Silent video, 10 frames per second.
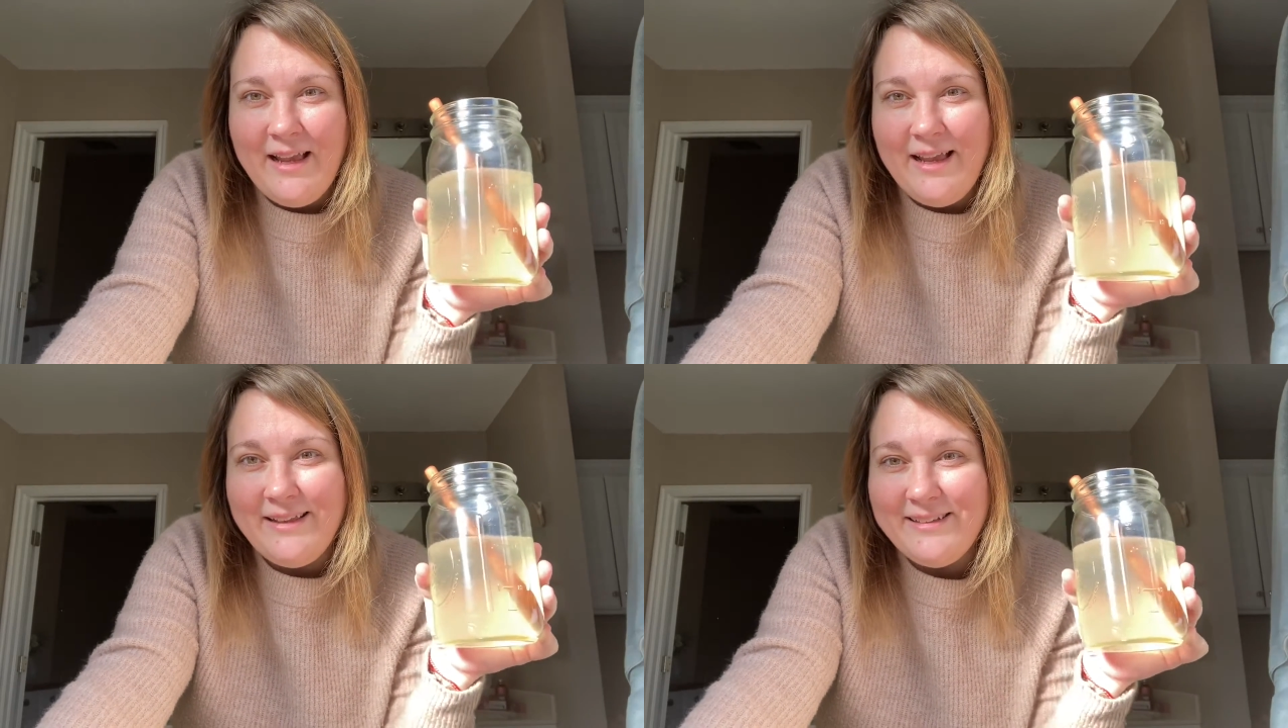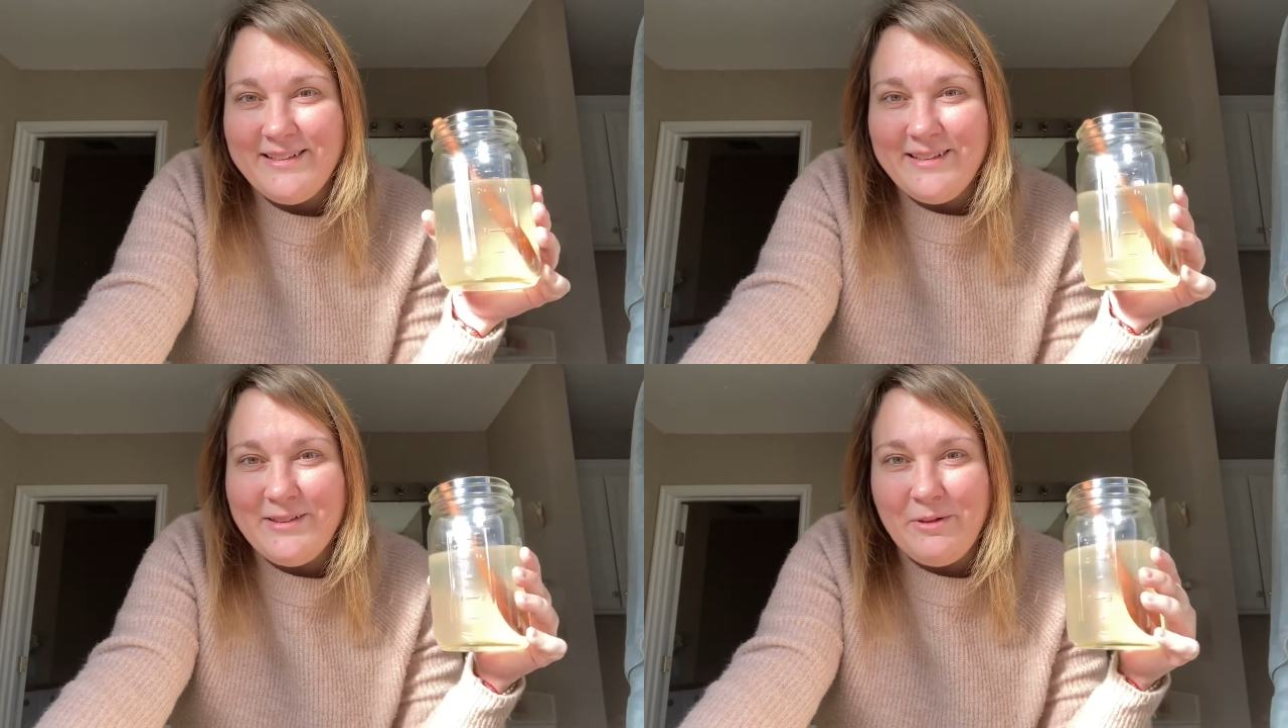and
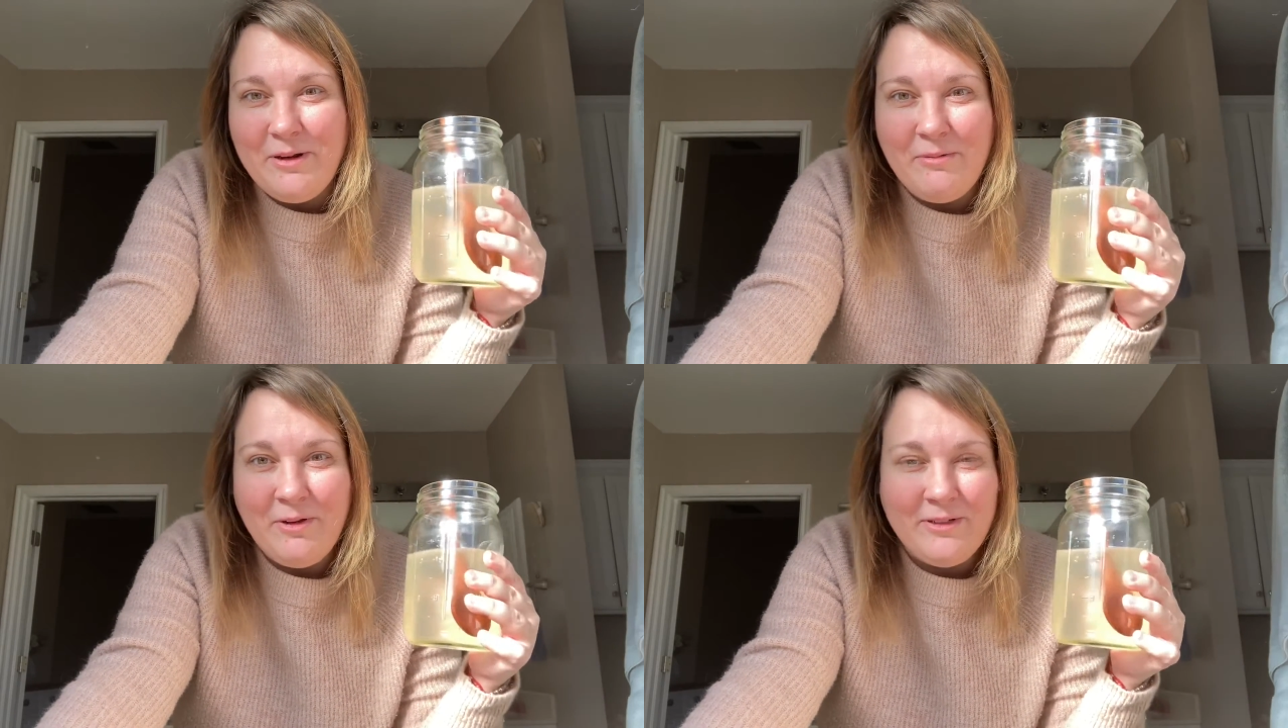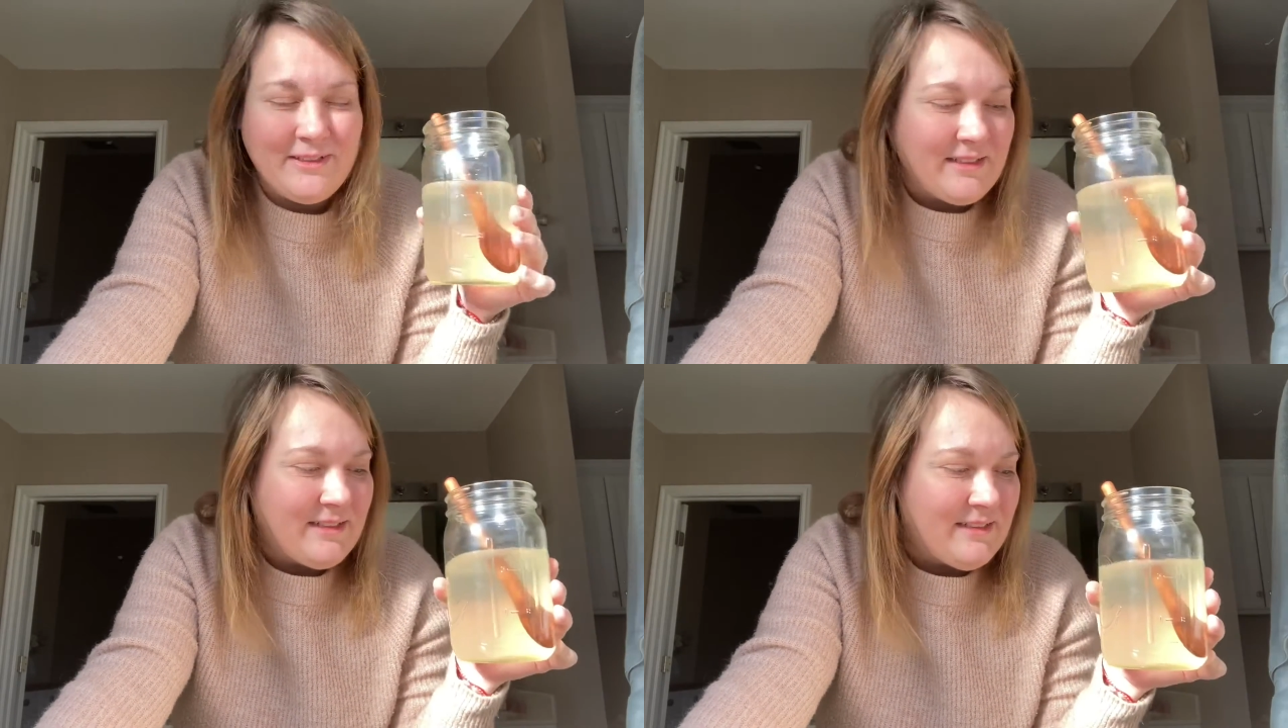this is what I'm gonna
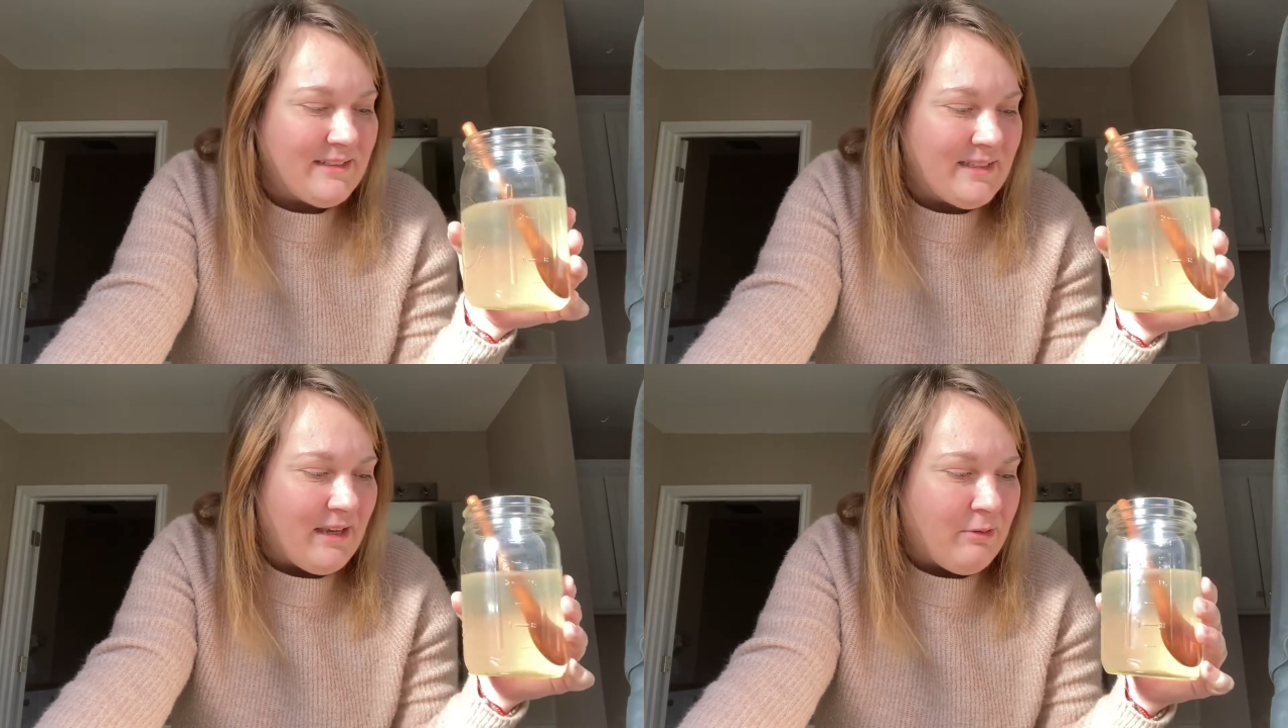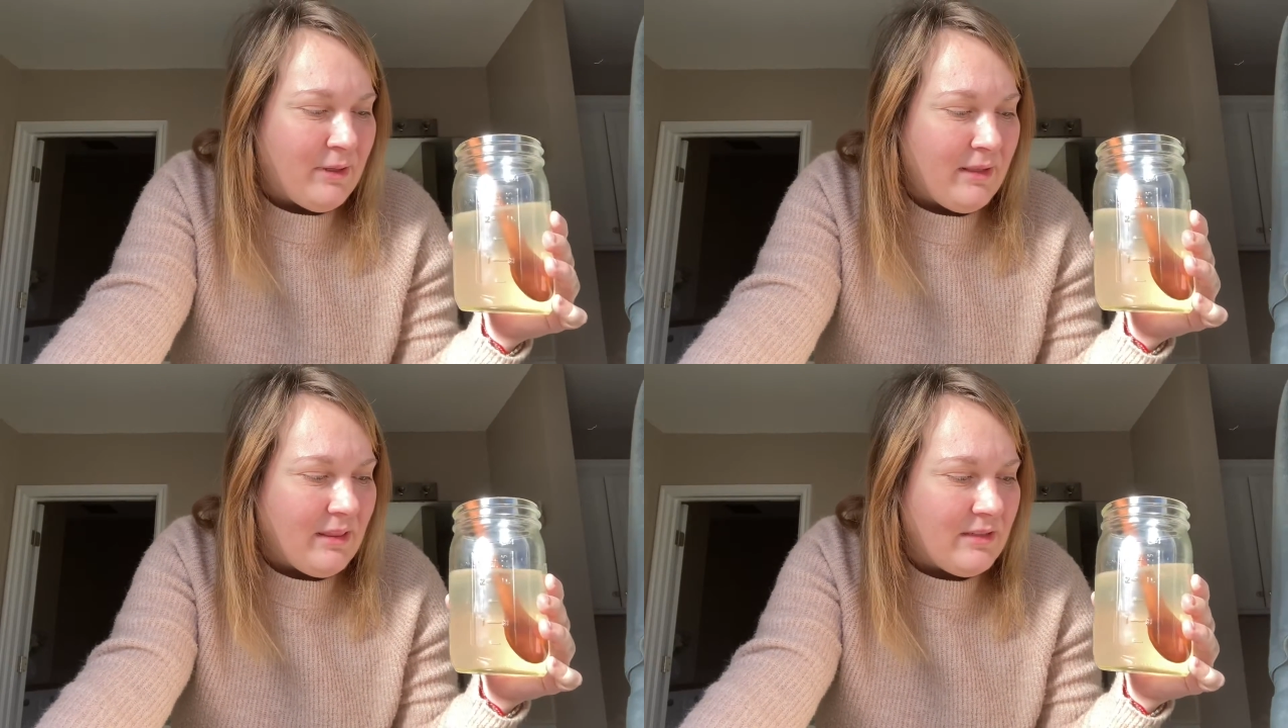start the day with.